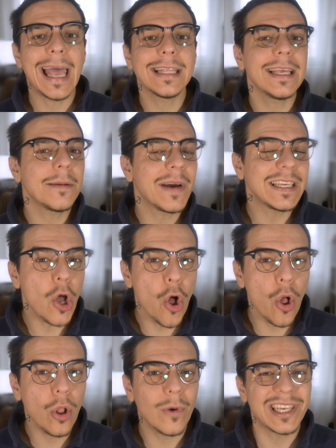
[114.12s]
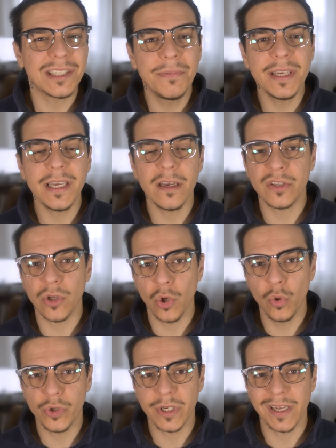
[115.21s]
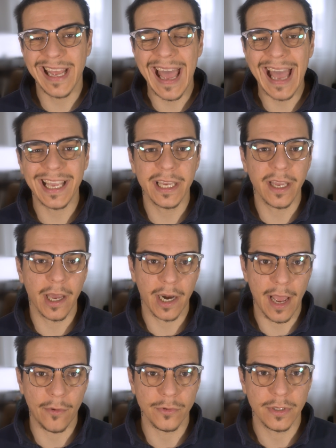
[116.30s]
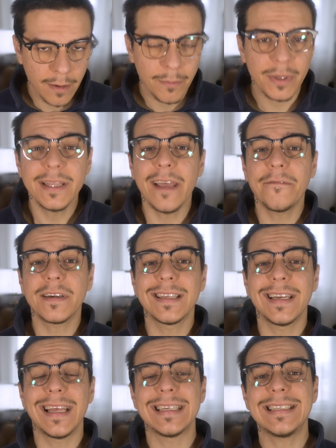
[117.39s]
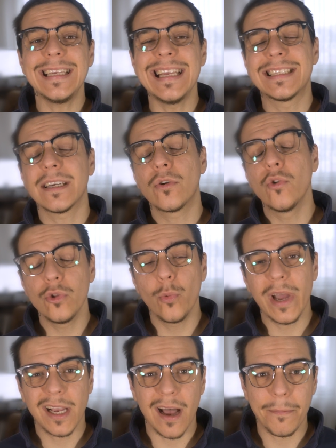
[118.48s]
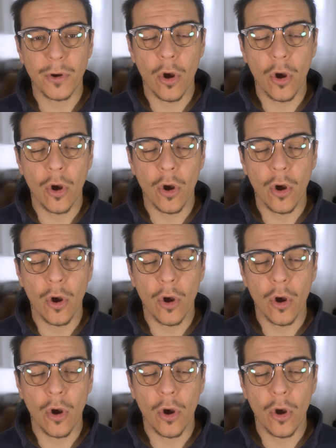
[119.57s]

and there might always be a solution hanging around but nevertheless it's a good wake-up